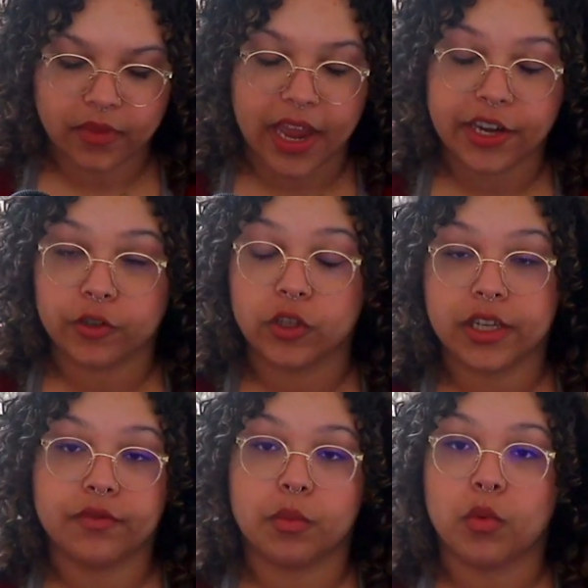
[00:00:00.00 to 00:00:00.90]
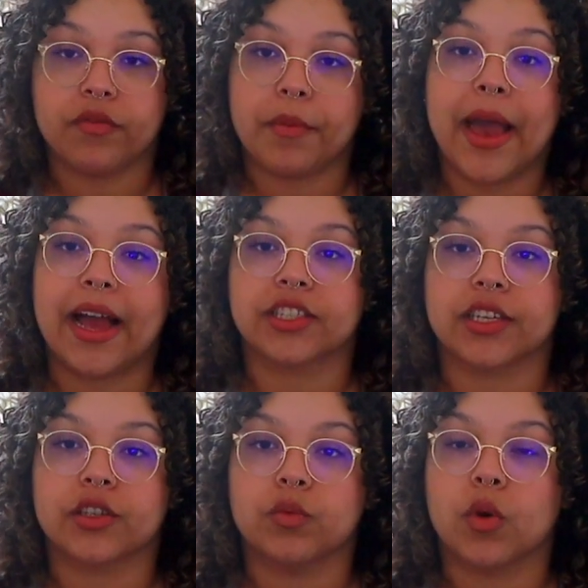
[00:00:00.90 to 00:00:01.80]
and you're looking for more of a match,
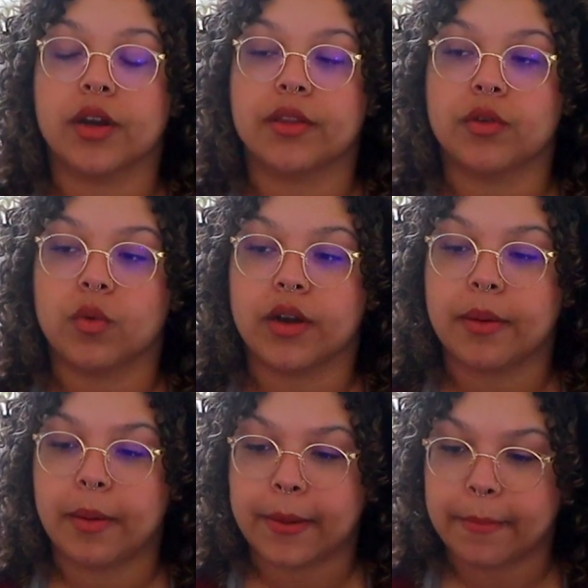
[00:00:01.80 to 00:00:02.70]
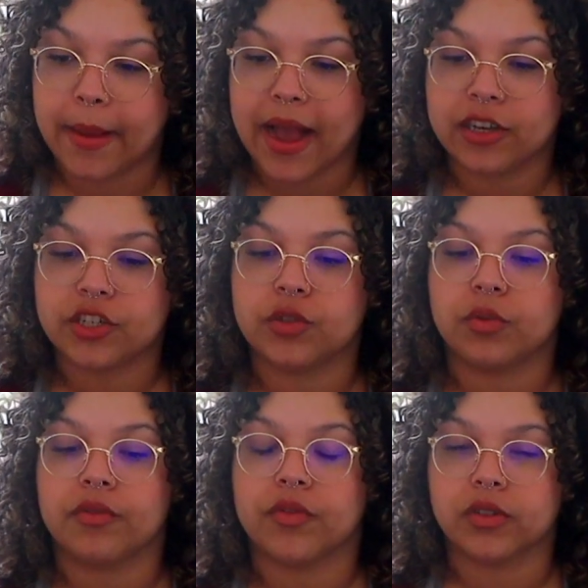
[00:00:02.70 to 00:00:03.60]
like you want it matched, you
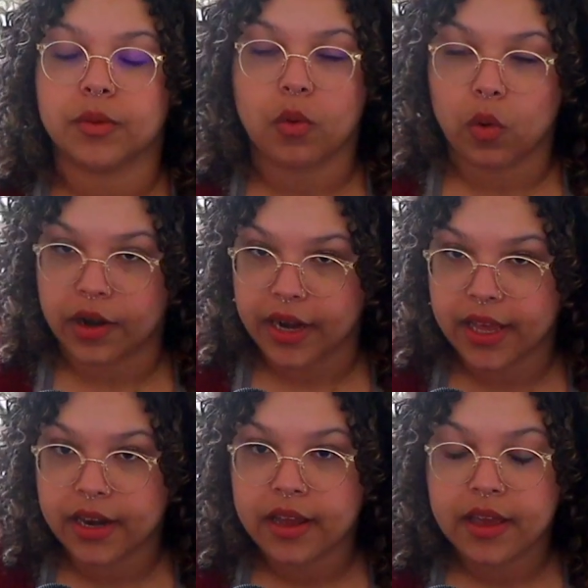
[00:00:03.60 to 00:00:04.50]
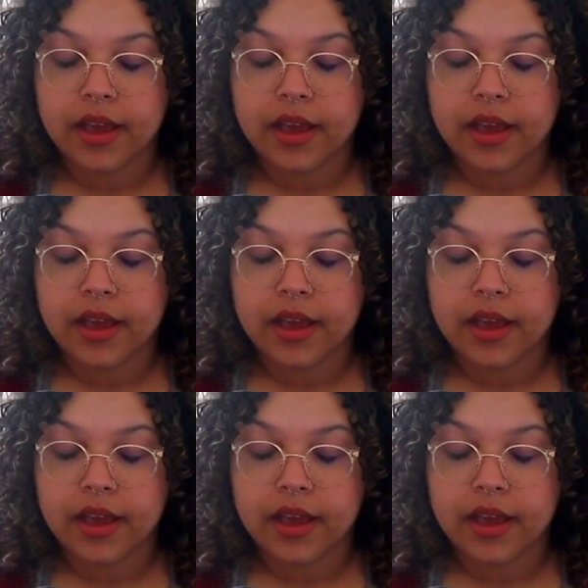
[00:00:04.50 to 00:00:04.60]
want to feel supported,